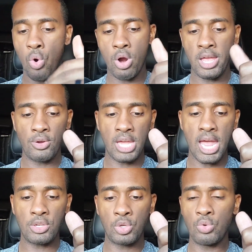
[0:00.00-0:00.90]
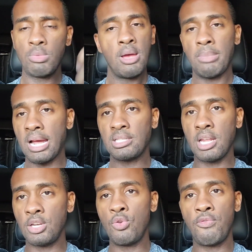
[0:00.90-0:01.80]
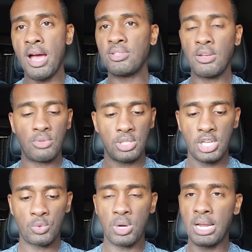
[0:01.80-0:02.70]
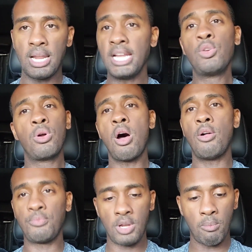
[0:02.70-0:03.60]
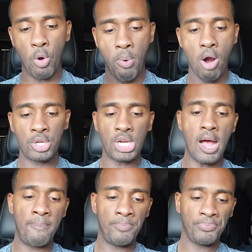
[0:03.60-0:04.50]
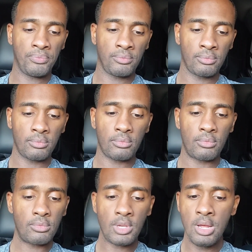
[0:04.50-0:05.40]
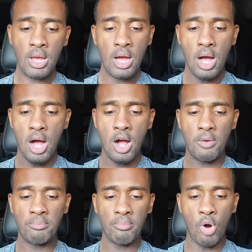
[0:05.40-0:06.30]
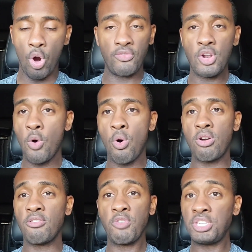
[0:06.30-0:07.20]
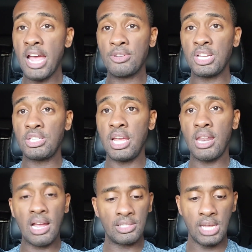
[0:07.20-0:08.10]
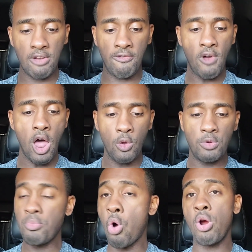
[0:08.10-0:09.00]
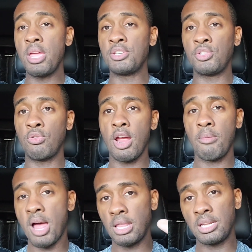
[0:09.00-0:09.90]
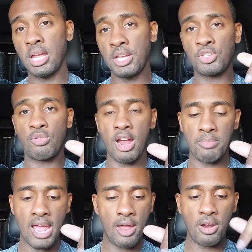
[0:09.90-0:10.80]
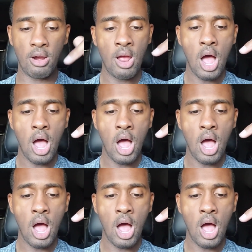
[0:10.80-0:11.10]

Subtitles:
or Hellcat tune. Like I said, they do 5.7s and 6.1. They do it all. They're Mopar shop. Or if you don't want to reach out just yet, like I said, follow them on Instagram. I'll link the Instagram down there.